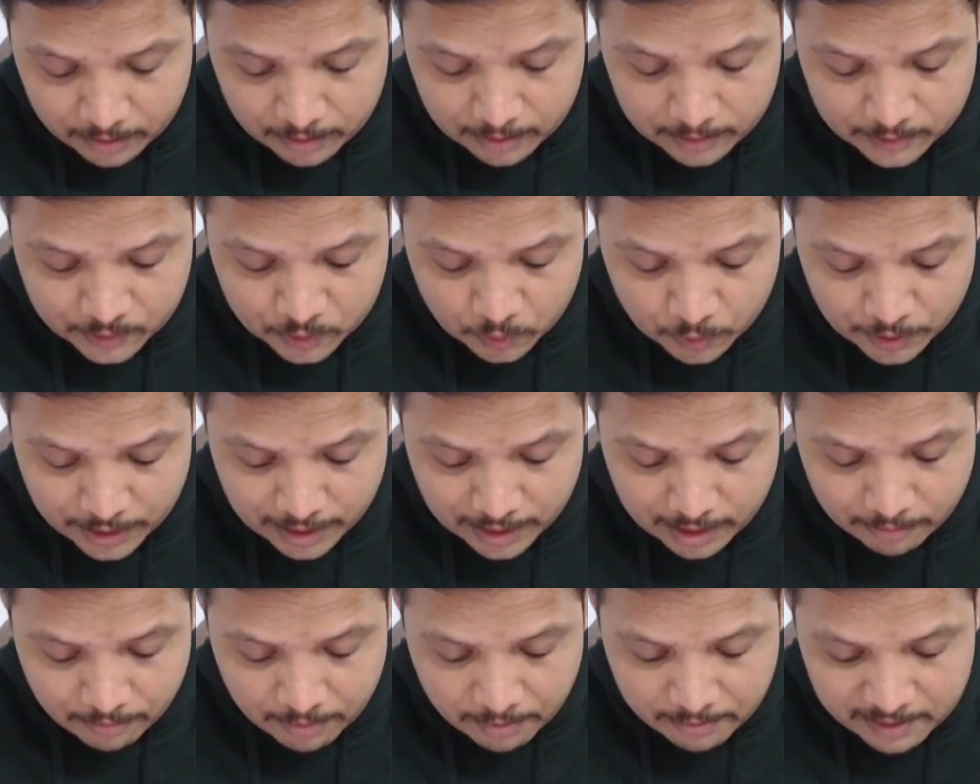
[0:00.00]
So
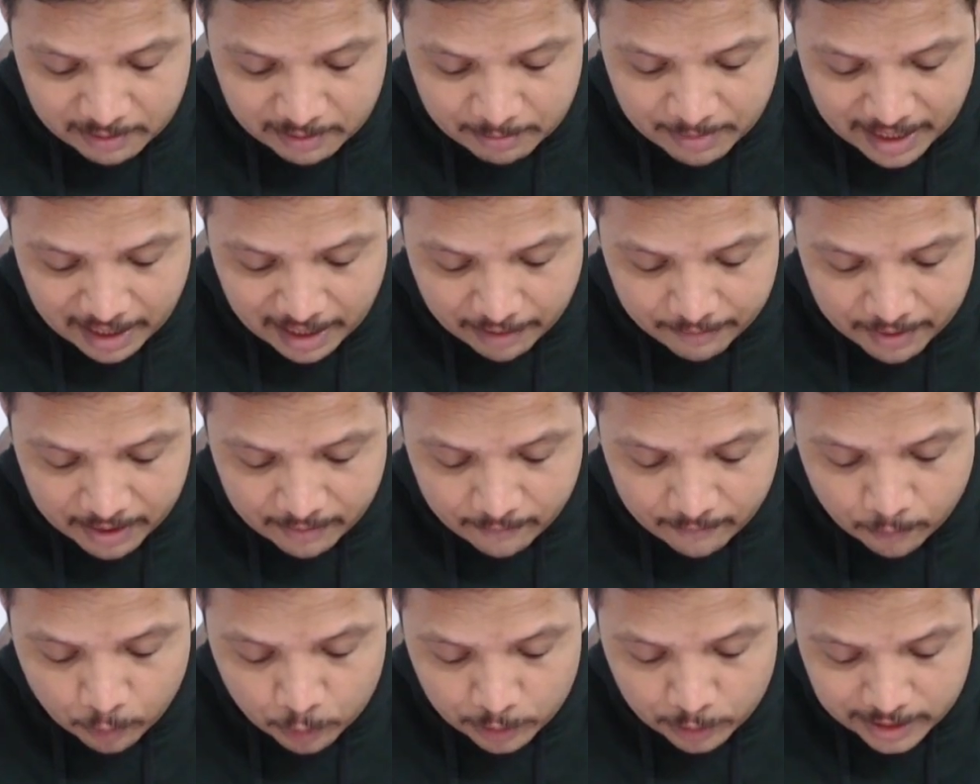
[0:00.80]
here we will be
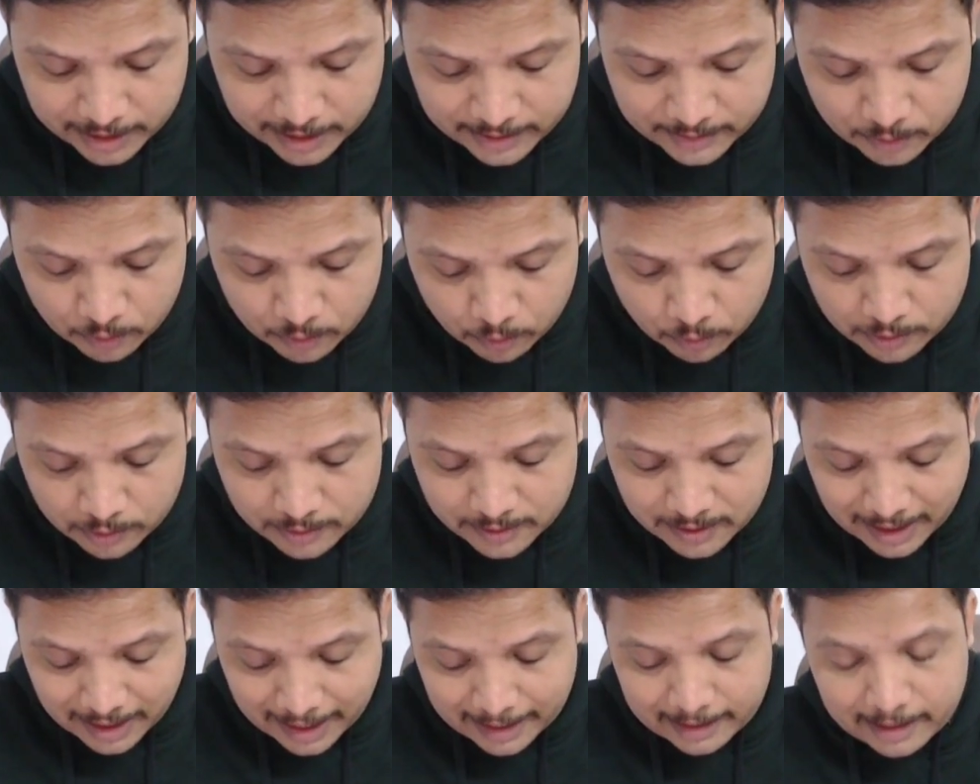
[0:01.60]
having voltage
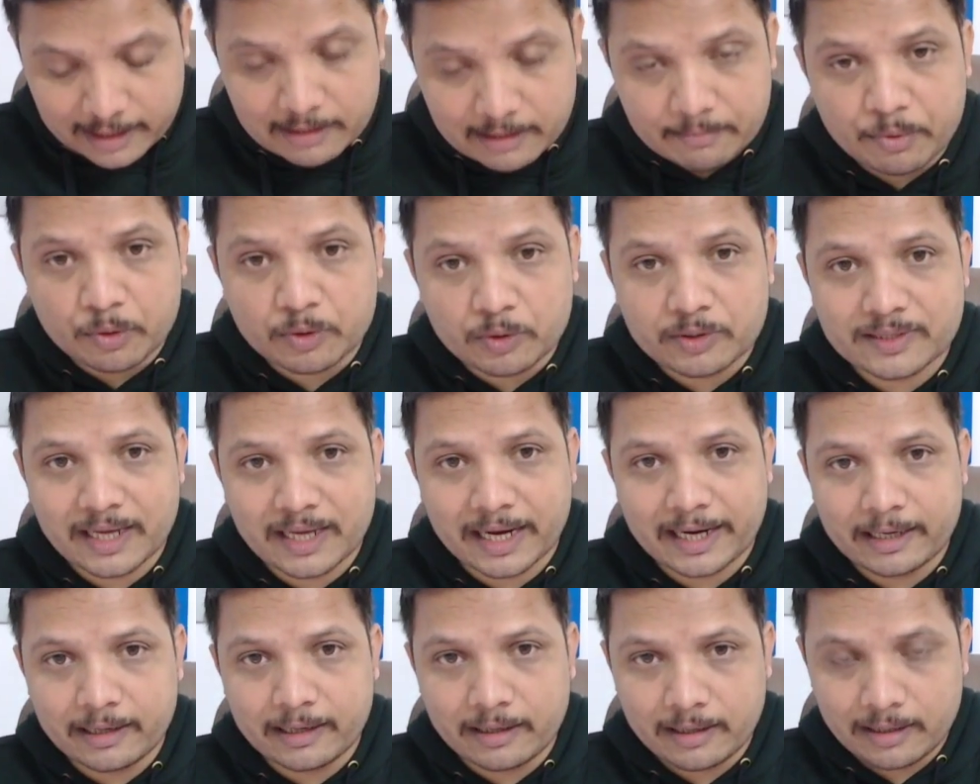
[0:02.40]
source at input
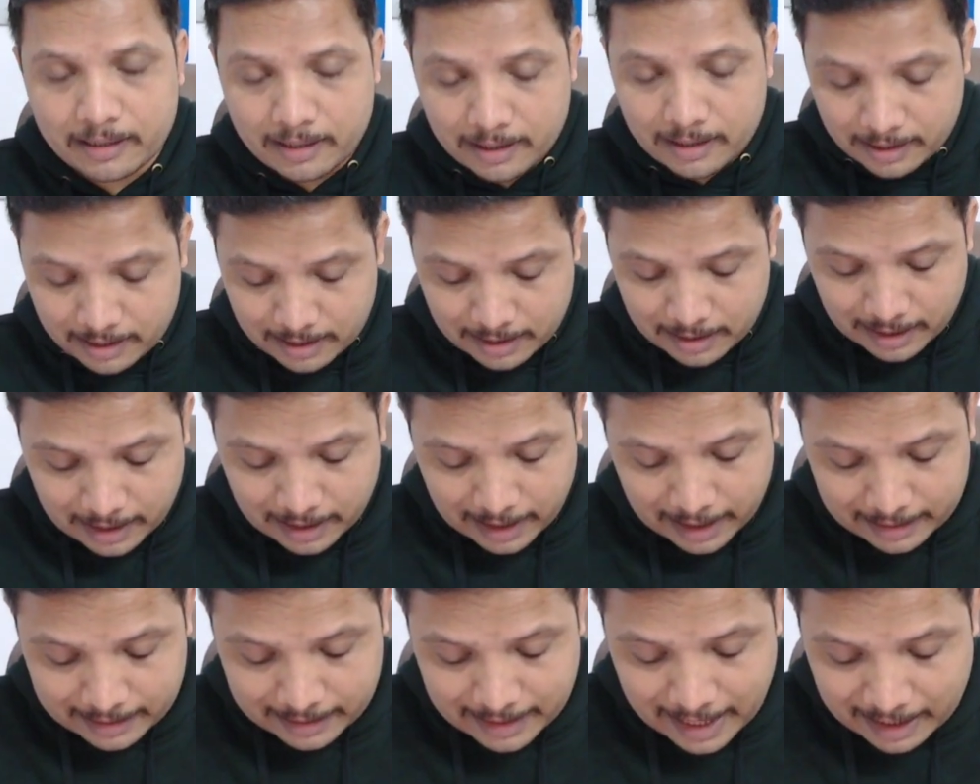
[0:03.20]
side
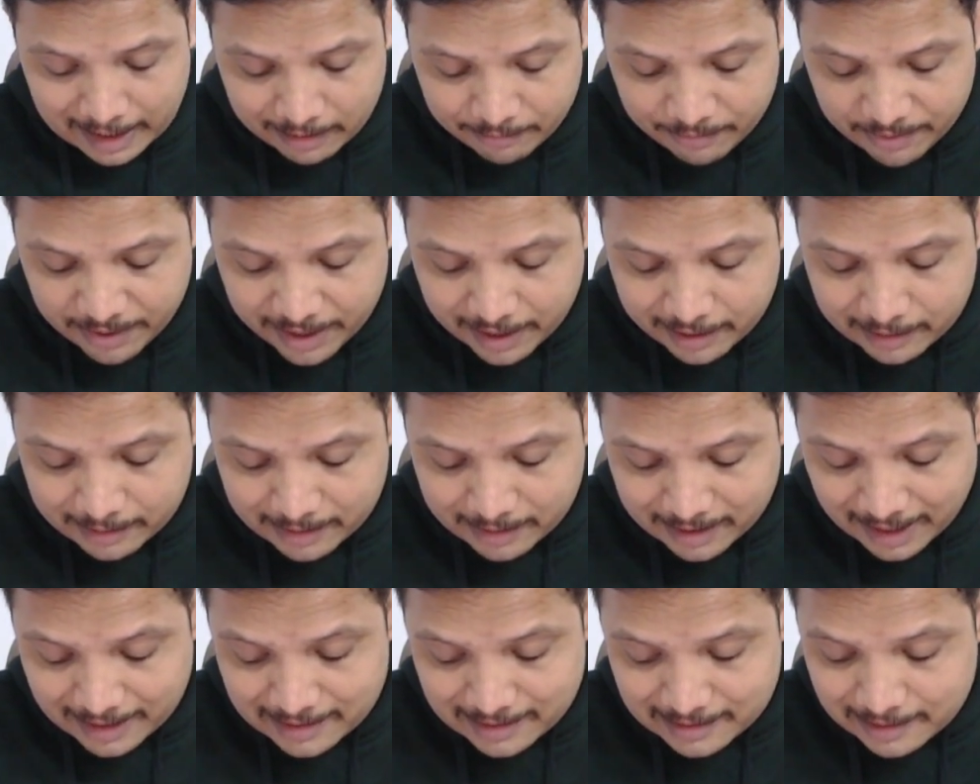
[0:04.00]
and that we are
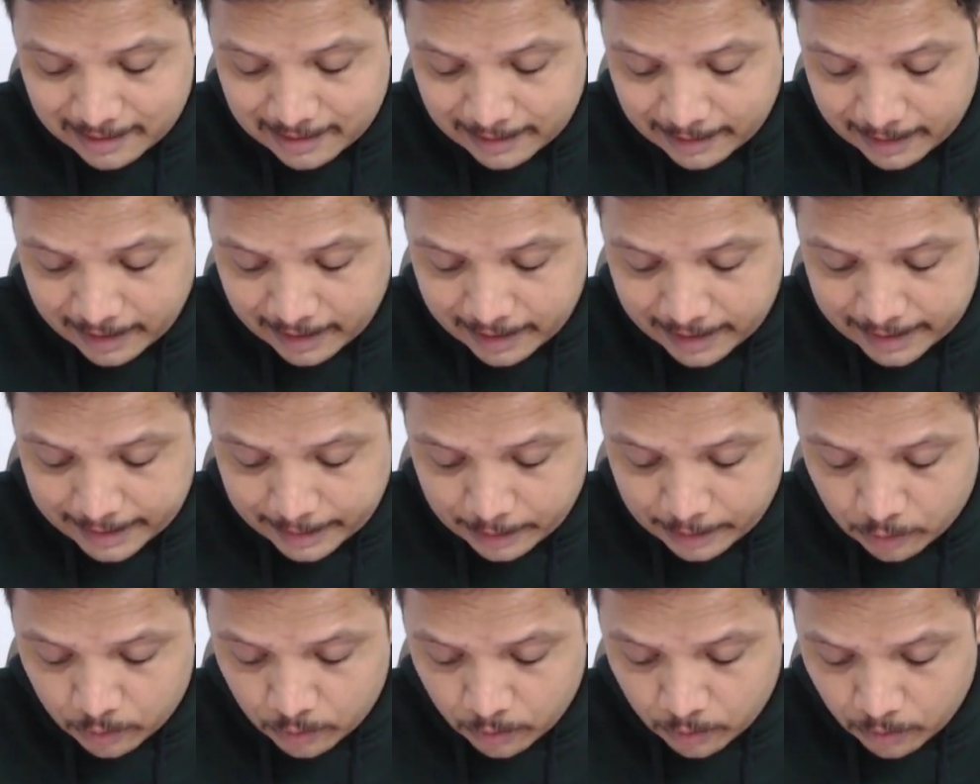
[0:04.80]
translating
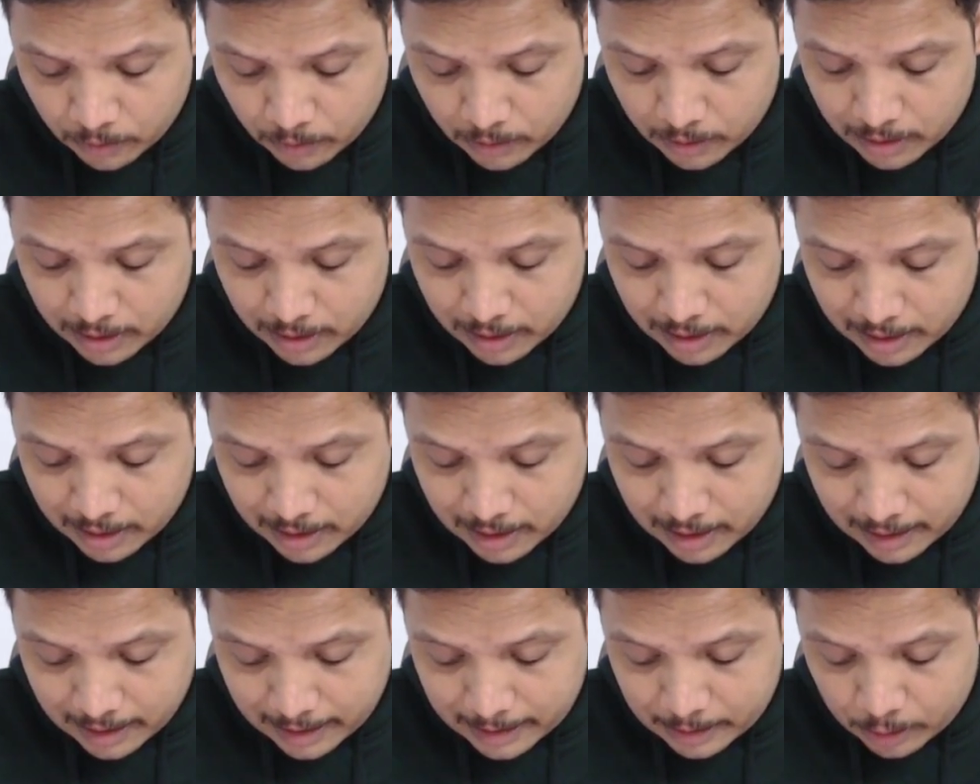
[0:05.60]
into
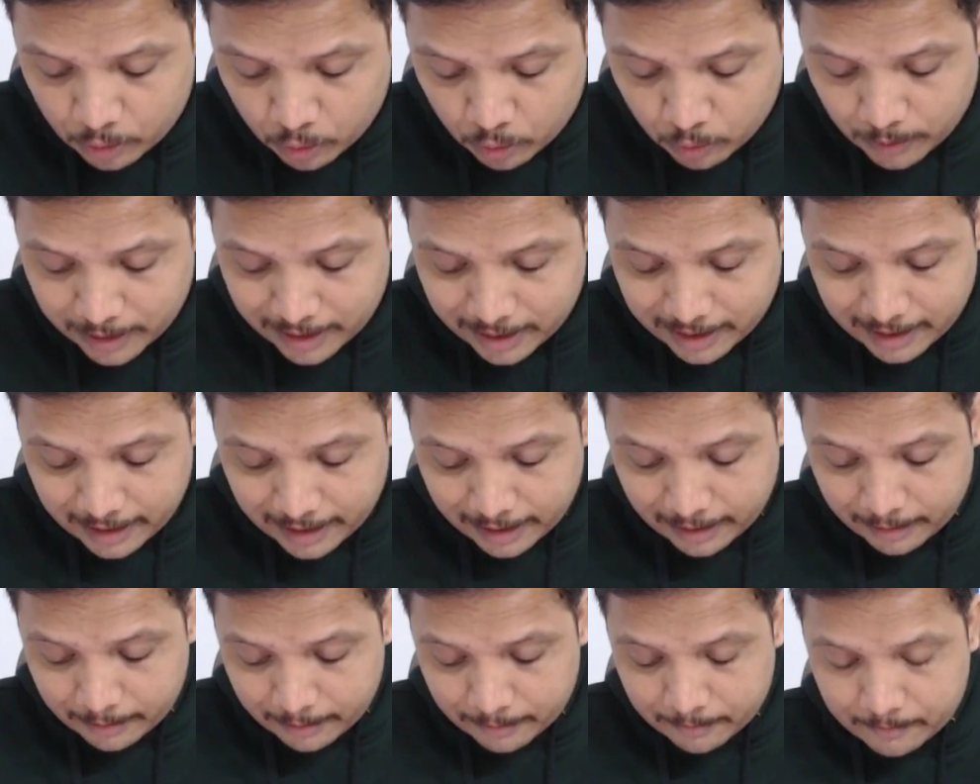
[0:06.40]
current over
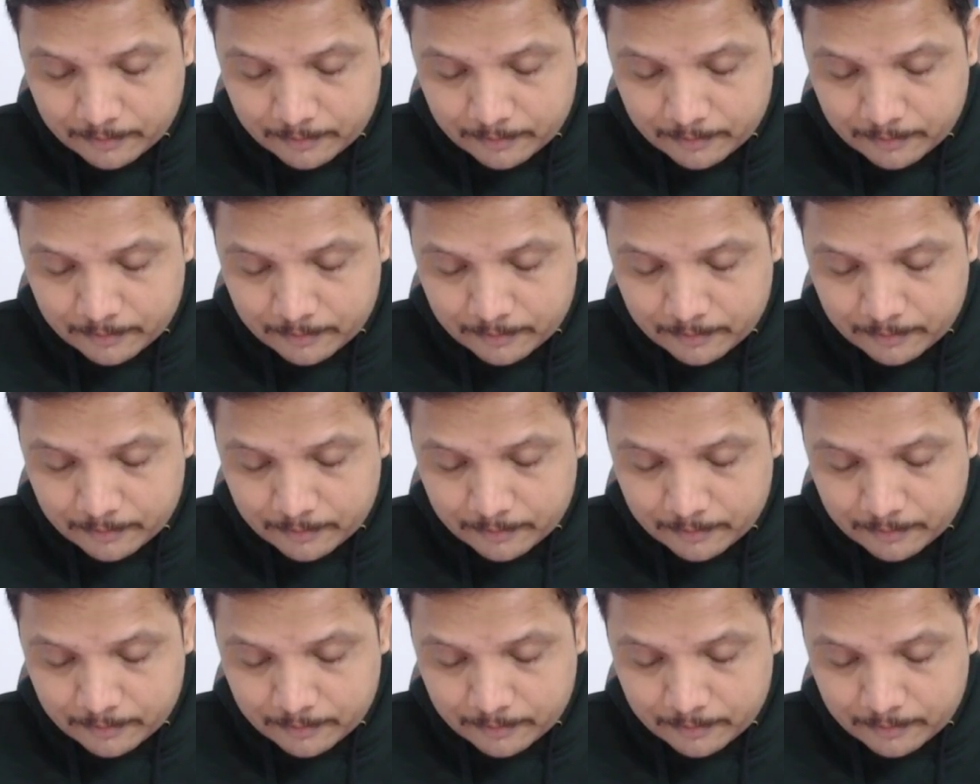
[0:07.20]
here.